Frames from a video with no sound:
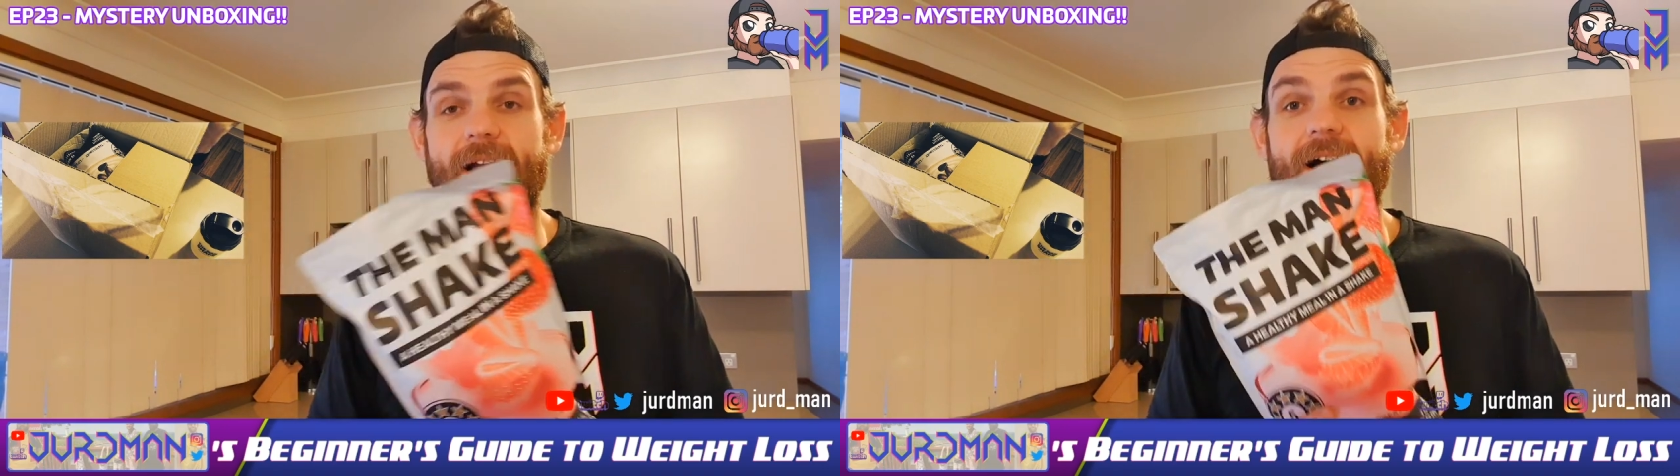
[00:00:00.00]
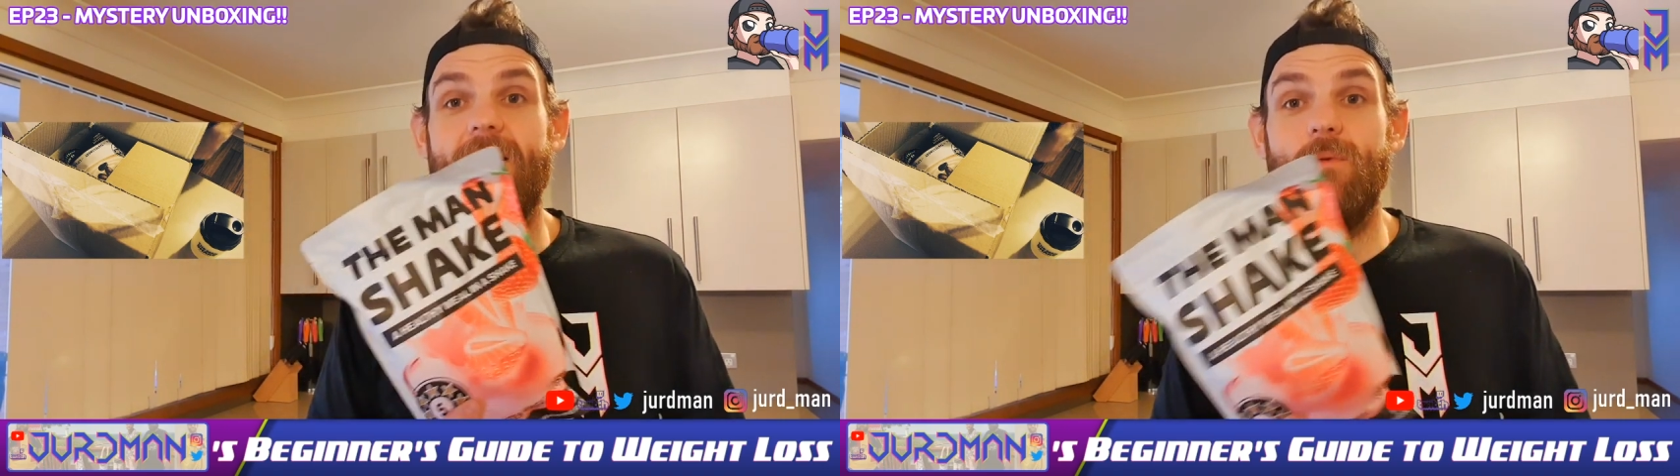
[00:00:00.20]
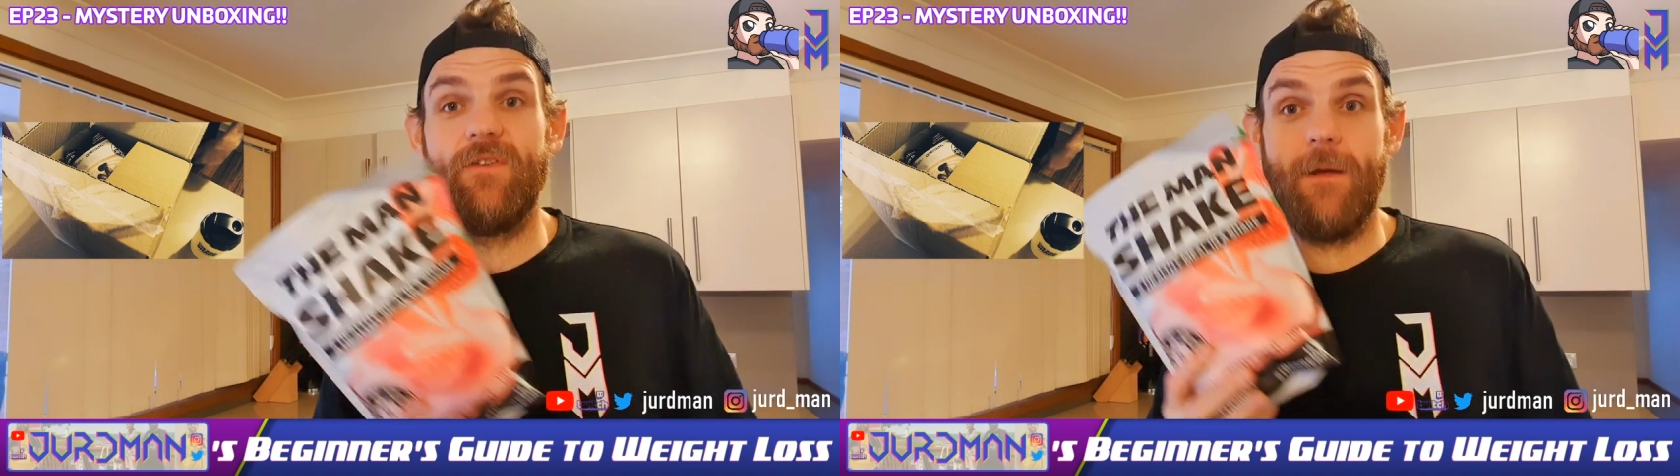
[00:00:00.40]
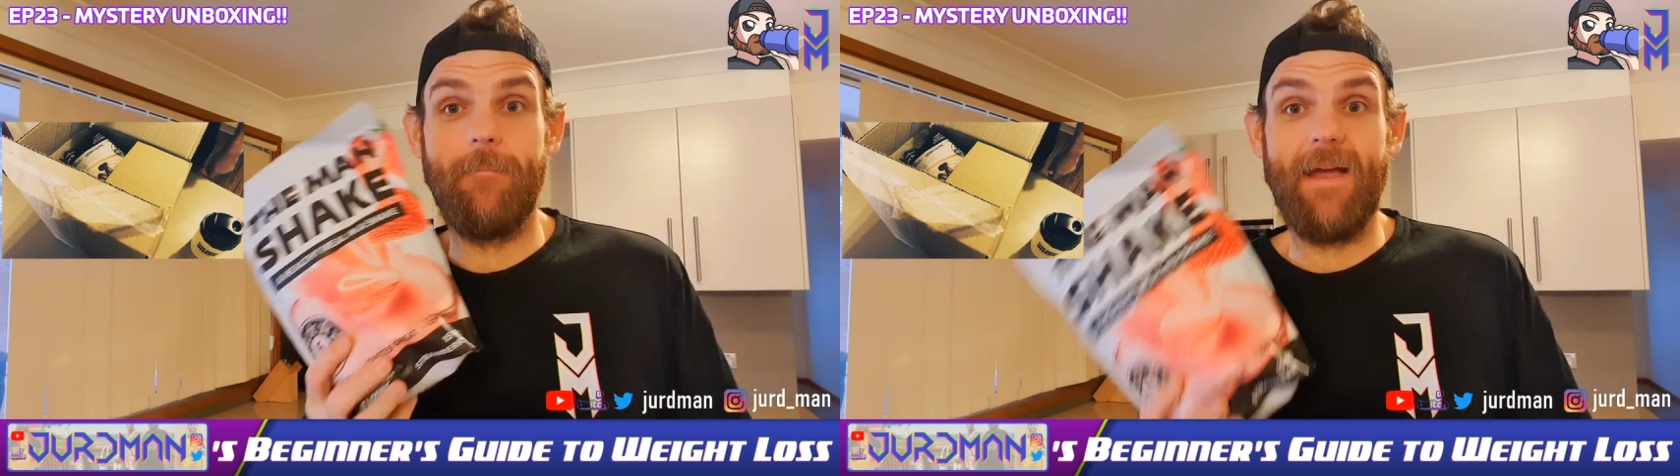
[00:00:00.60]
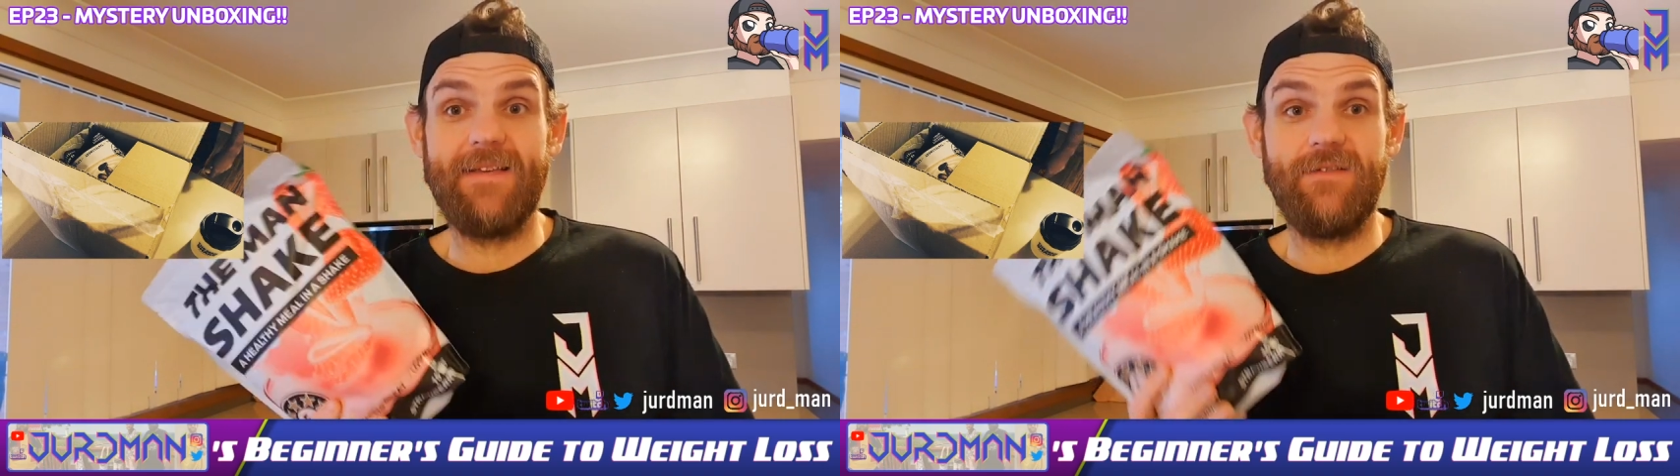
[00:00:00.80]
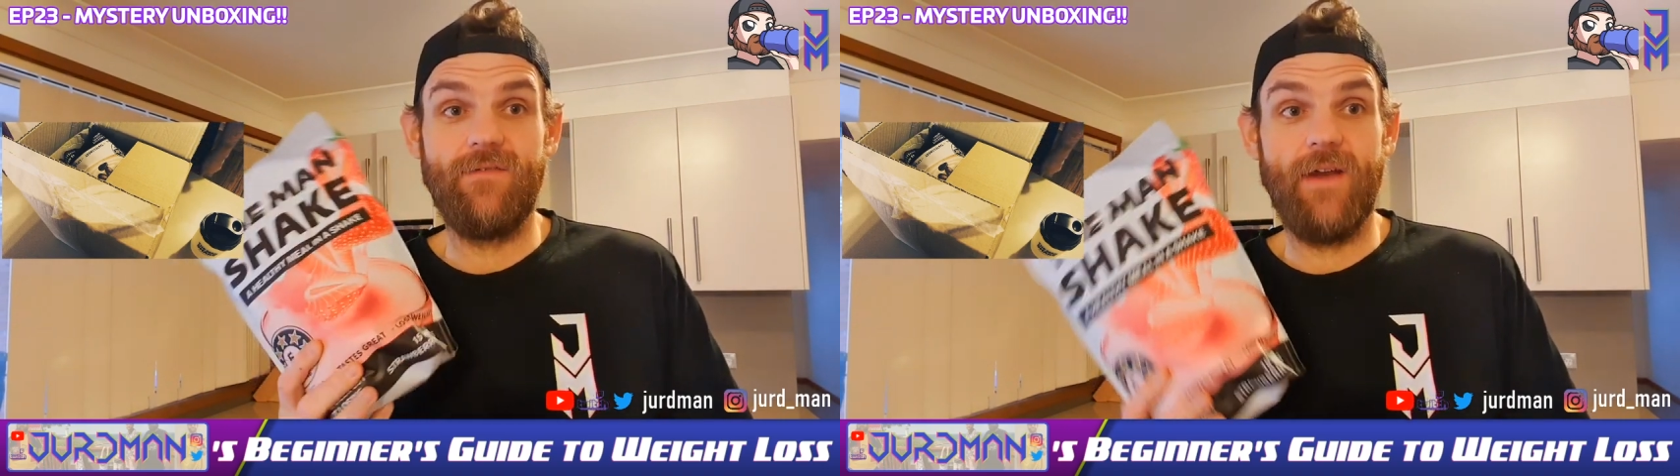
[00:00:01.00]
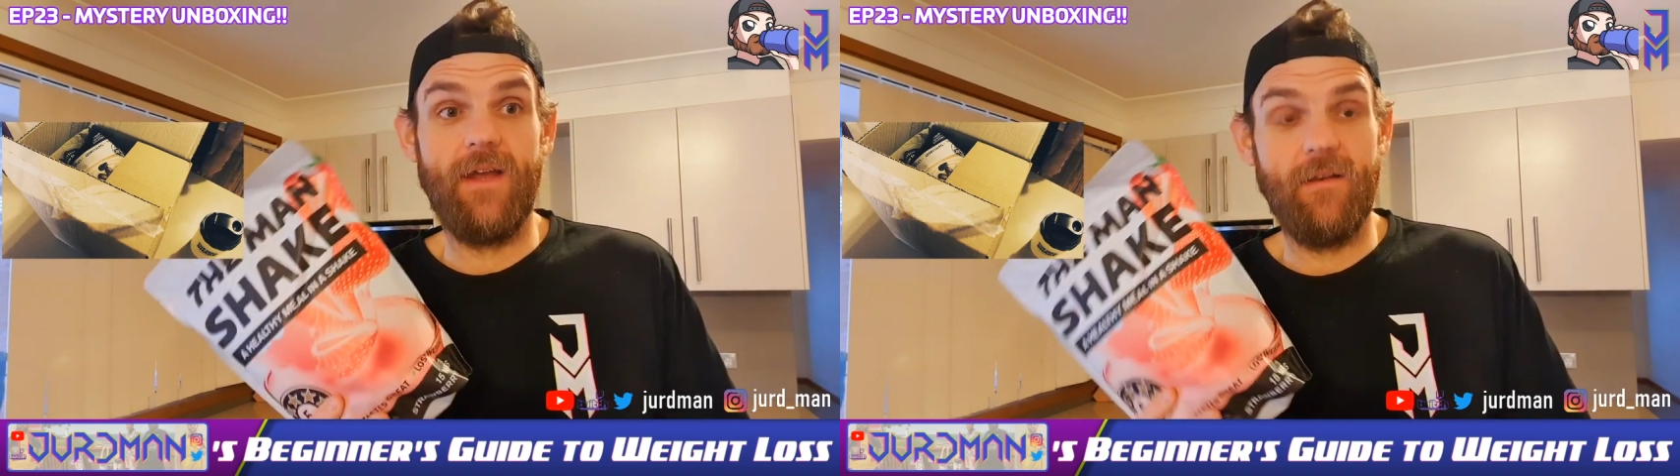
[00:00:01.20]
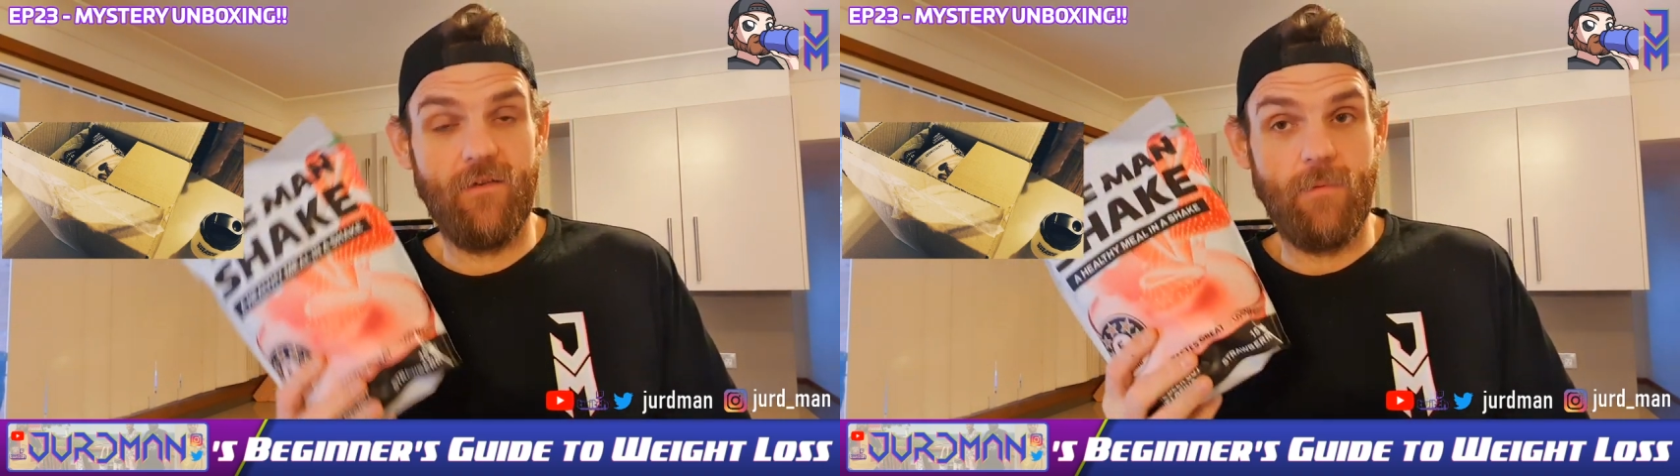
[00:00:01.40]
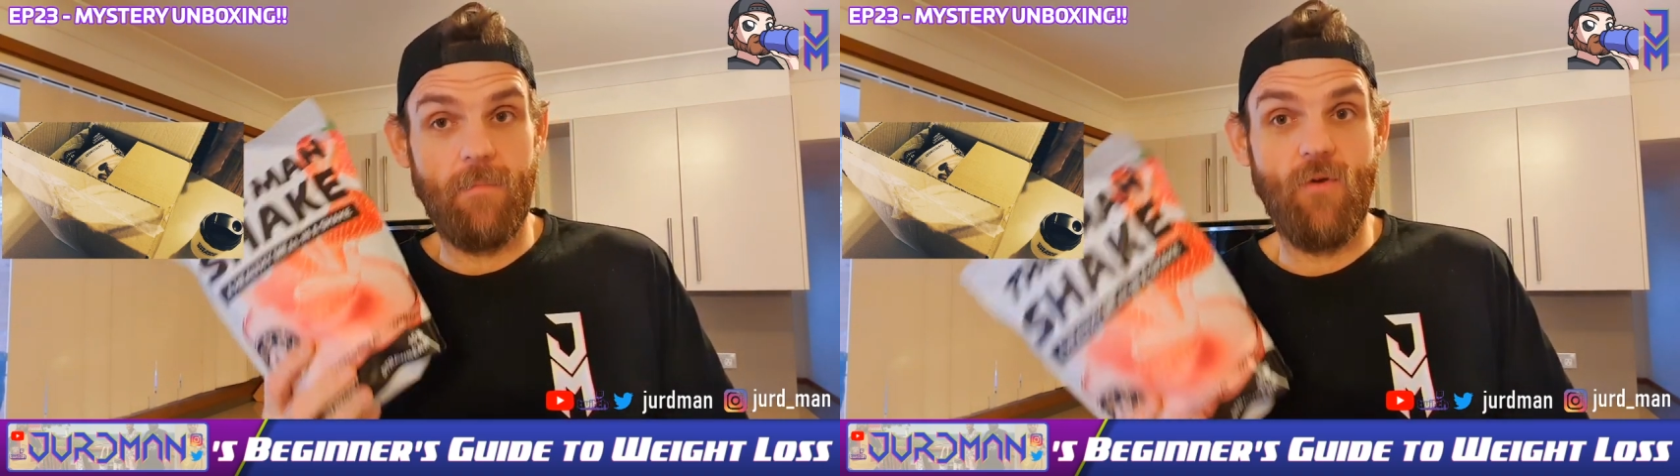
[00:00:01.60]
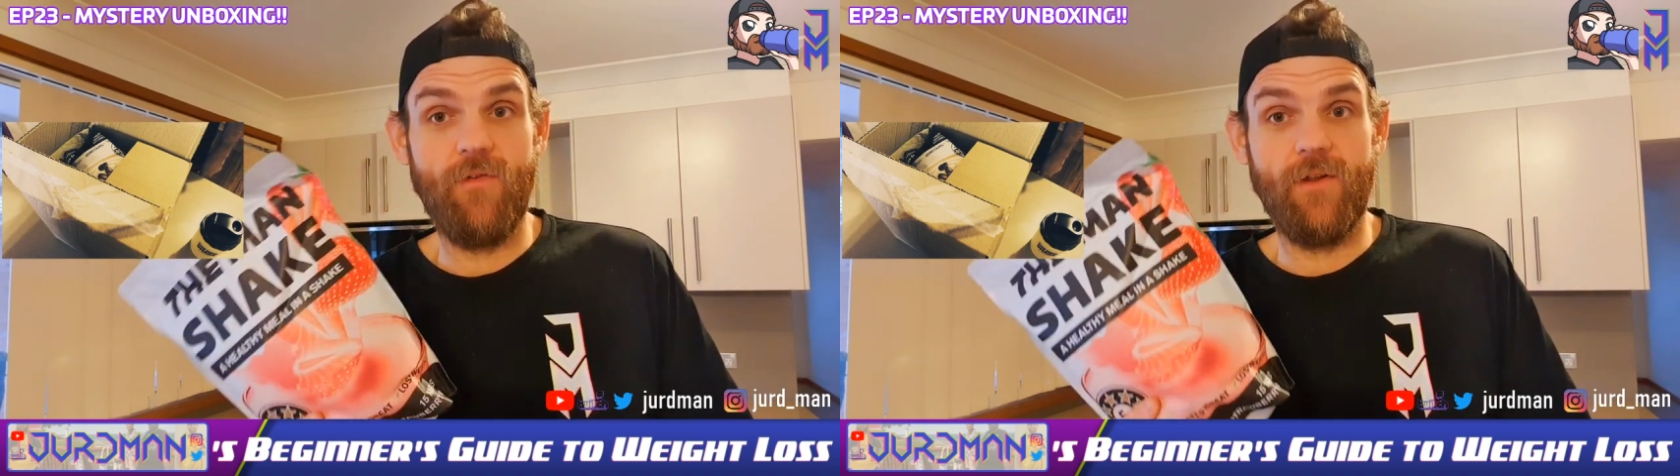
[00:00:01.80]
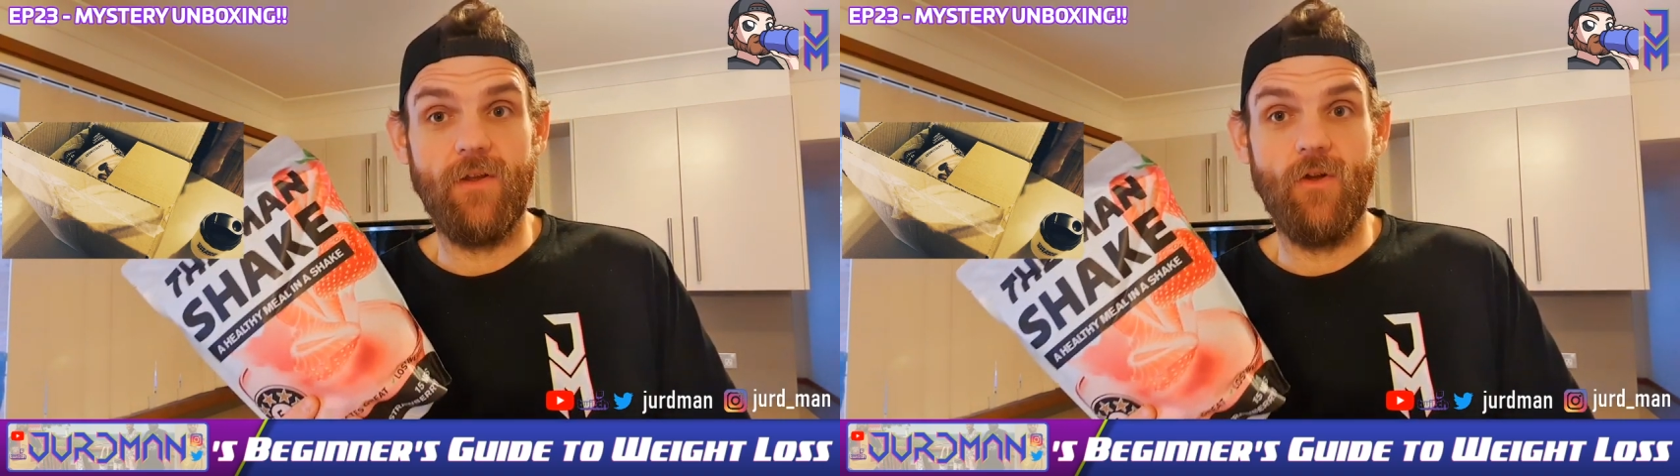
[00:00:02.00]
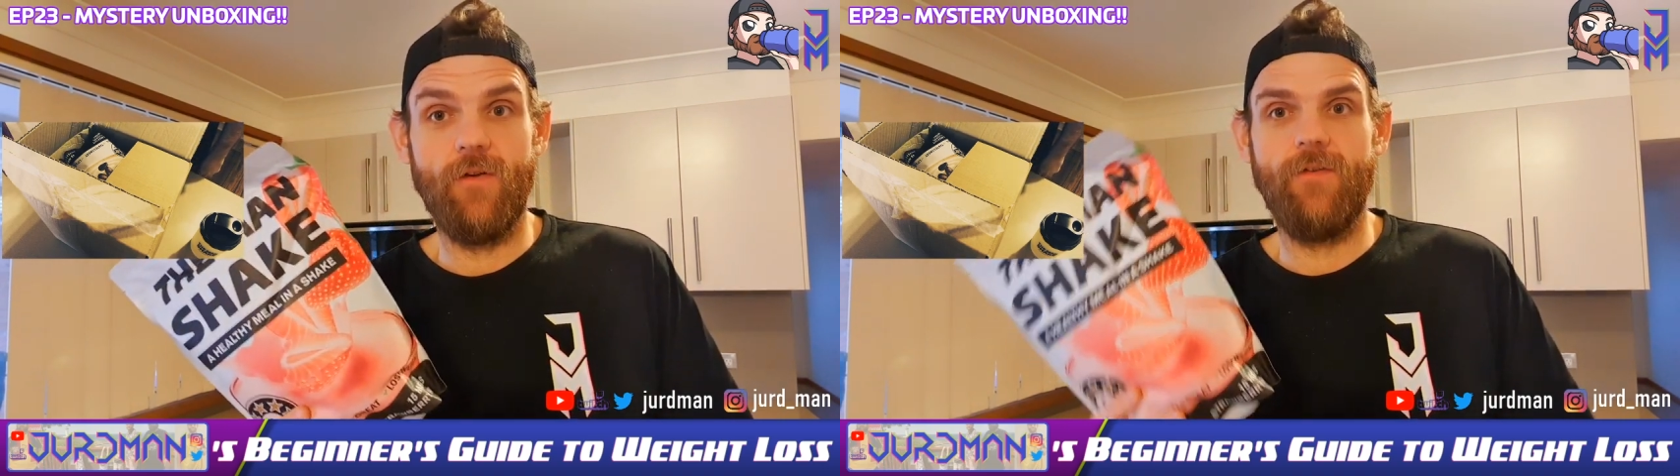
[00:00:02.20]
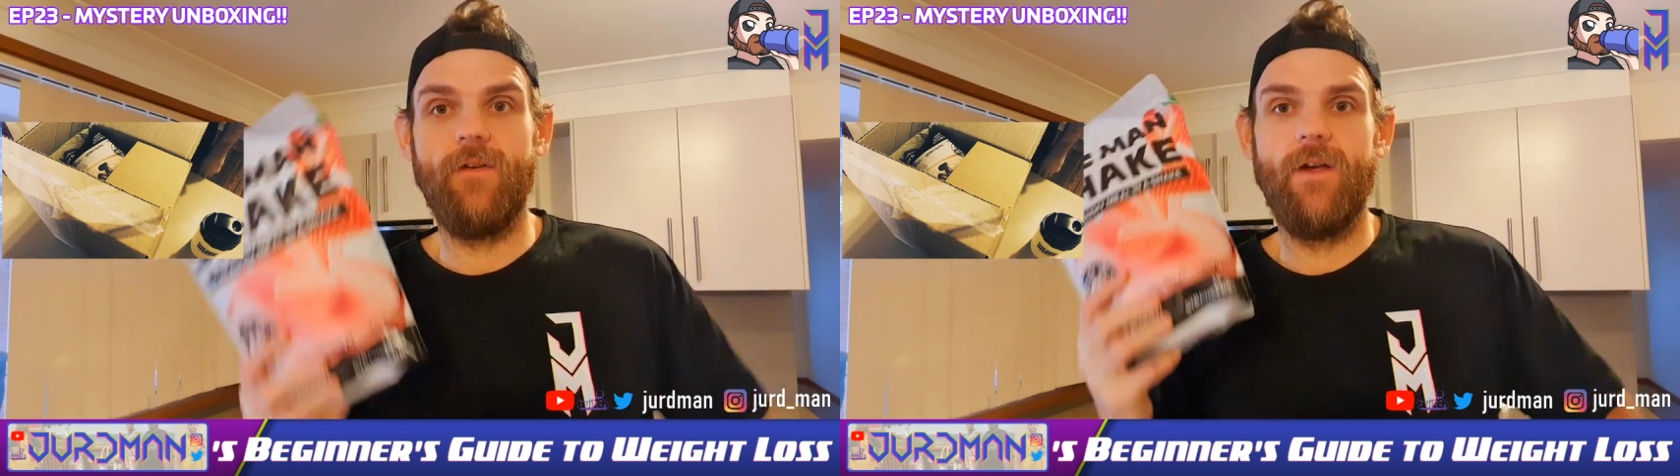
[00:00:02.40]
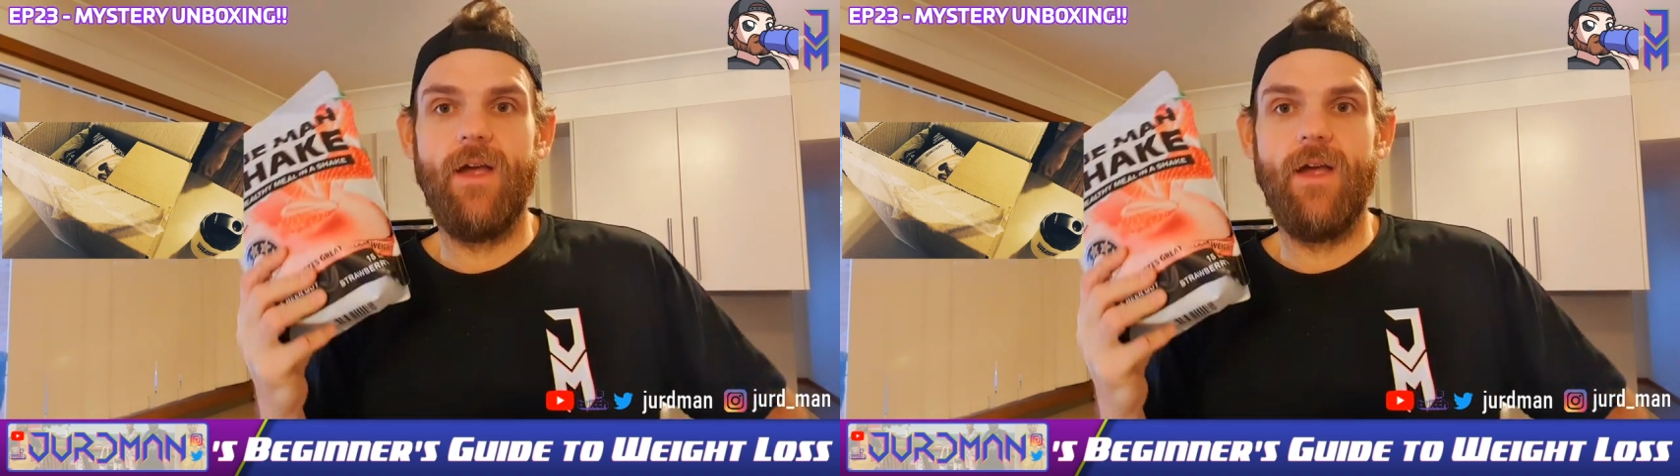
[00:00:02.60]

I wasn't a massive fan, to be perfectly honest.